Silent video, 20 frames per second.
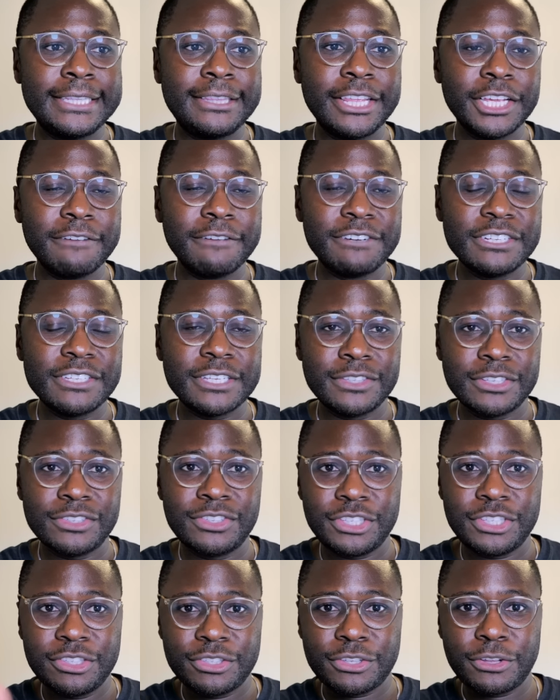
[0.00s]
Think of this as a
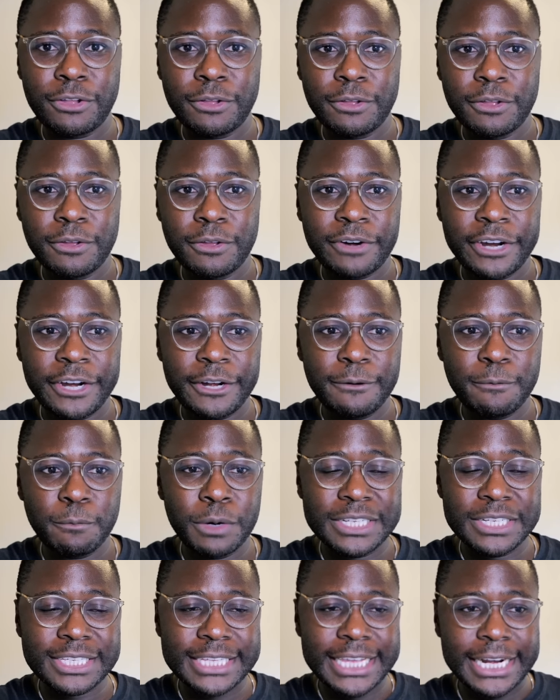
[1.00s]
seesaw, right?
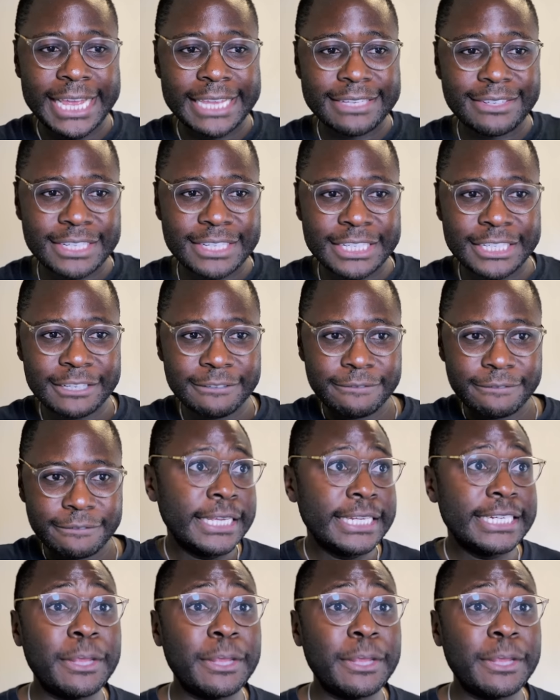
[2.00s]
One side has to give.